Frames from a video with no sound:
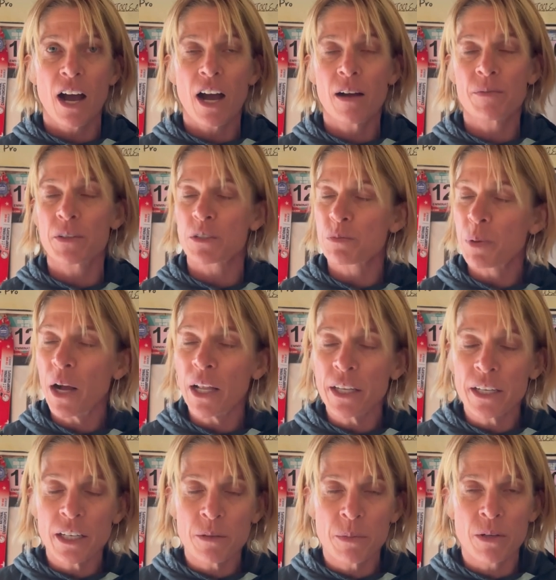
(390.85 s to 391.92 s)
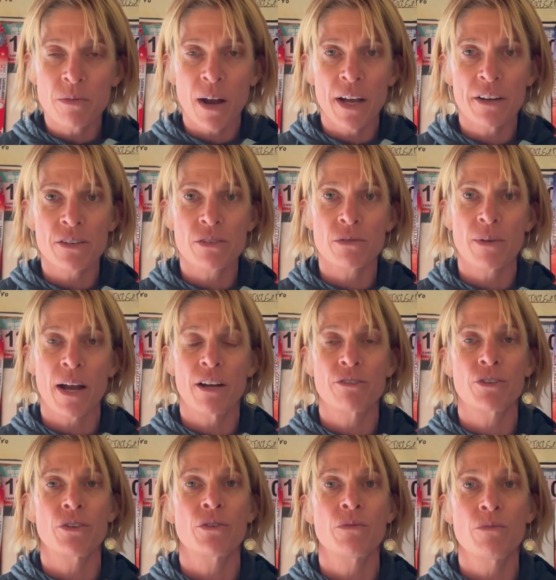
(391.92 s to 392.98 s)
There's probably going to be riders around you.